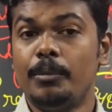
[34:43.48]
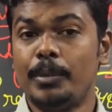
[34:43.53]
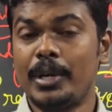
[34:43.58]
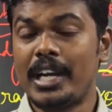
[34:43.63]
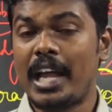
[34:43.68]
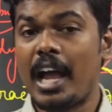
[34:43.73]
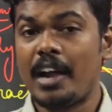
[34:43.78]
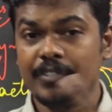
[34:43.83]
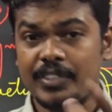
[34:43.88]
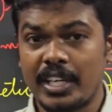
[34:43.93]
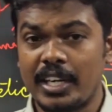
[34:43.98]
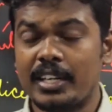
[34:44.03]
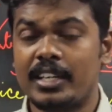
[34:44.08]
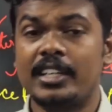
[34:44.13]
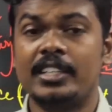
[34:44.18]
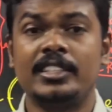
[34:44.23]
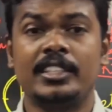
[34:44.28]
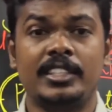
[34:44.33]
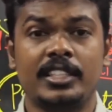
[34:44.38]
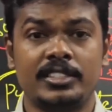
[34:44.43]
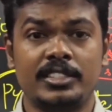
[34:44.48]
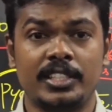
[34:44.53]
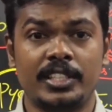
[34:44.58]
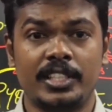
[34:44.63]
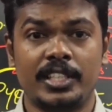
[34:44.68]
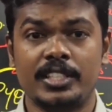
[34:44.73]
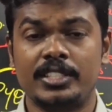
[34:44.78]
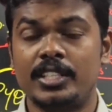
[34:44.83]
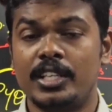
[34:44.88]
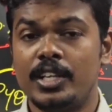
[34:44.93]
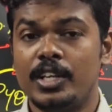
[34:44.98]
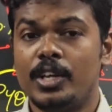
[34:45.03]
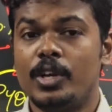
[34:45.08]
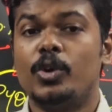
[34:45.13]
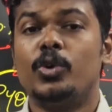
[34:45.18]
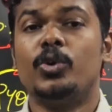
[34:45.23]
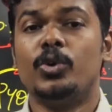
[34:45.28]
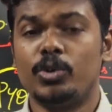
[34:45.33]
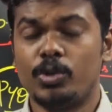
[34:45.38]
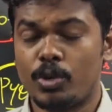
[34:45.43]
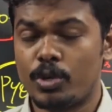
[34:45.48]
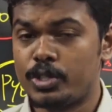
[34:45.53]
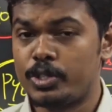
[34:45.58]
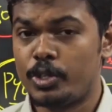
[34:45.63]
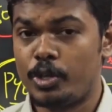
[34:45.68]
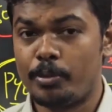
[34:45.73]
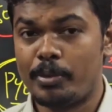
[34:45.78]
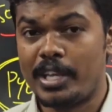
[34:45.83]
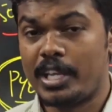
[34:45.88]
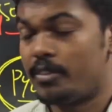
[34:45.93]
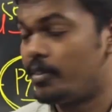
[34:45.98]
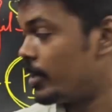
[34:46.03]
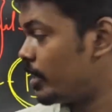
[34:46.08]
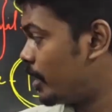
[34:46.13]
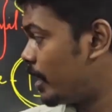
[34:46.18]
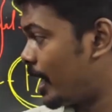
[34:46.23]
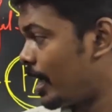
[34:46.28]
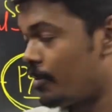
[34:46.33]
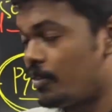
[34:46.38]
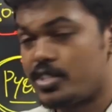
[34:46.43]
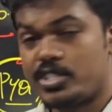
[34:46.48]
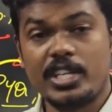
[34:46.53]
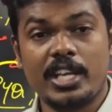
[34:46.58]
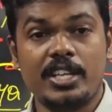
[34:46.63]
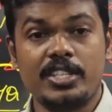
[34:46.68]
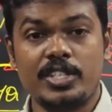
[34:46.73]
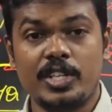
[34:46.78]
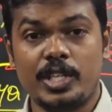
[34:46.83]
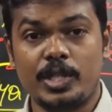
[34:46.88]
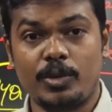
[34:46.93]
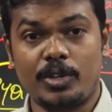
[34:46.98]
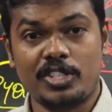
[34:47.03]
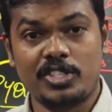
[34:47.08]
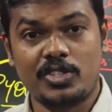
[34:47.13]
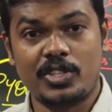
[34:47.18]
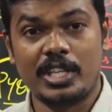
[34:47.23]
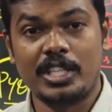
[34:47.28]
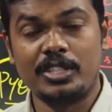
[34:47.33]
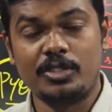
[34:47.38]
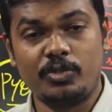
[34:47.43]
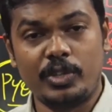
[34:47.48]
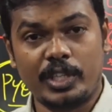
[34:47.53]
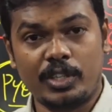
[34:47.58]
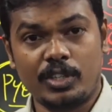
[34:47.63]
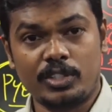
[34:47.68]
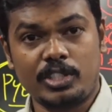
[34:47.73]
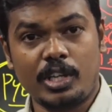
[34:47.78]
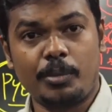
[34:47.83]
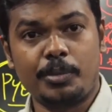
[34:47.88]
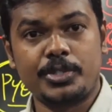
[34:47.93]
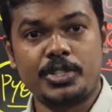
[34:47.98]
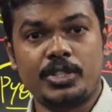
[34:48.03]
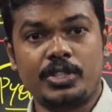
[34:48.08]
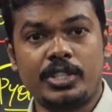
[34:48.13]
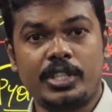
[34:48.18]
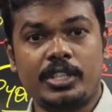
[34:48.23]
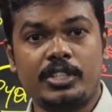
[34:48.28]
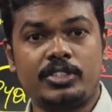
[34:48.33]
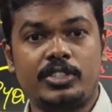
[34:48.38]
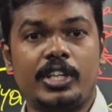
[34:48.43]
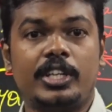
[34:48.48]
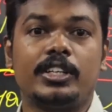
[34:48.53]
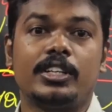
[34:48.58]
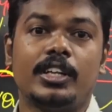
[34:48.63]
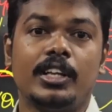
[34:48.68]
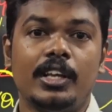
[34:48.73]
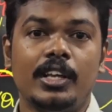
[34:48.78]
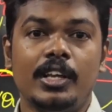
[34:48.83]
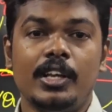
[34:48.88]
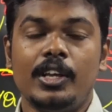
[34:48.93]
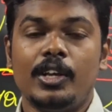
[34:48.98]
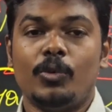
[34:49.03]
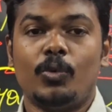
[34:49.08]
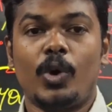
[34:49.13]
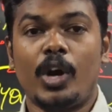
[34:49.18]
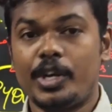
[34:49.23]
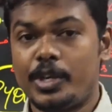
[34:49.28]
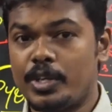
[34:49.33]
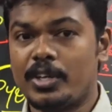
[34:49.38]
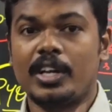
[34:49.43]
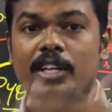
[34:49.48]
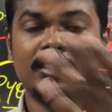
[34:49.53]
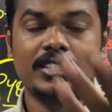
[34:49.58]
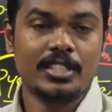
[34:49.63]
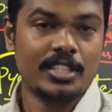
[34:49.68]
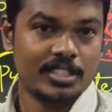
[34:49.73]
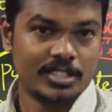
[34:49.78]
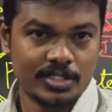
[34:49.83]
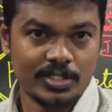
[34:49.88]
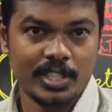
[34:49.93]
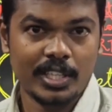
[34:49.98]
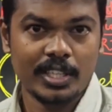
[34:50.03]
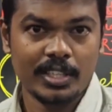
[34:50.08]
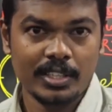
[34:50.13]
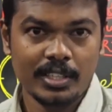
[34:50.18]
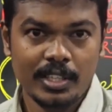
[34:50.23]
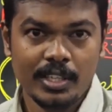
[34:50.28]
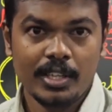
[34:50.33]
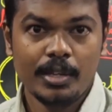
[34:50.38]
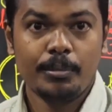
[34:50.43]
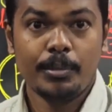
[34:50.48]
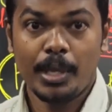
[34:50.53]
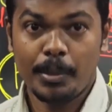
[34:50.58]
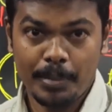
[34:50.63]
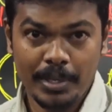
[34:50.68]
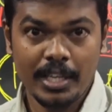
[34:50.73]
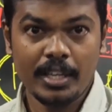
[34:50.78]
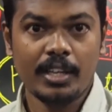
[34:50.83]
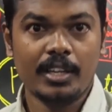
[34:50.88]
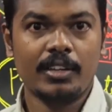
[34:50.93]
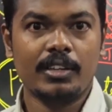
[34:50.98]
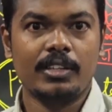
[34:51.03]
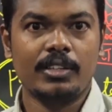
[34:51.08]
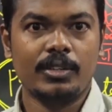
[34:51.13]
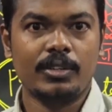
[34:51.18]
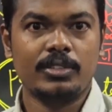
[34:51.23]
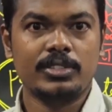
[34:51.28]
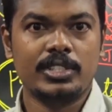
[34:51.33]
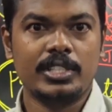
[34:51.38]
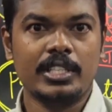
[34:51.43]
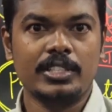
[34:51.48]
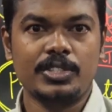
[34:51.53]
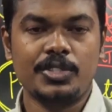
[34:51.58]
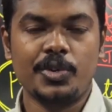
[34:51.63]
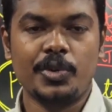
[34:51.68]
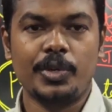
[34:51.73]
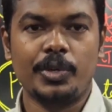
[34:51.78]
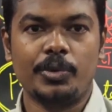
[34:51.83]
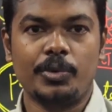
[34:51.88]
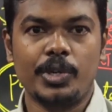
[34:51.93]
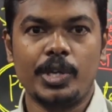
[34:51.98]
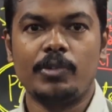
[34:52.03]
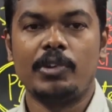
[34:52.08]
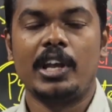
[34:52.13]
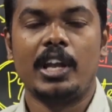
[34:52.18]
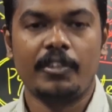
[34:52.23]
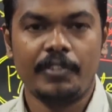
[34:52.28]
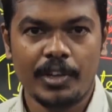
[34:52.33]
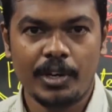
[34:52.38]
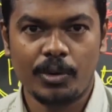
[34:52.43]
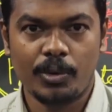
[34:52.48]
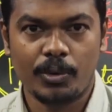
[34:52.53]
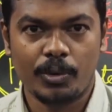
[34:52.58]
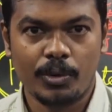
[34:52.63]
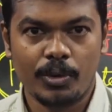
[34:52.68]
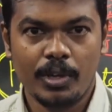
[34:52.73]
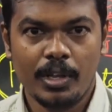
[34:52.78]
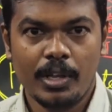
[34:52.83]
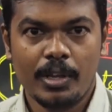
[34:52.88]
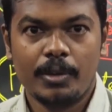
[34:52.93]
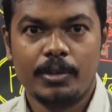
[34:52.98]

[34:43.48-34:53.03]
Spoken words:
But after attending the test series, who knows, you may even have a change in your strength, weakness, opportunity and threat. What you consider as threat may be a strength to you. You will never know.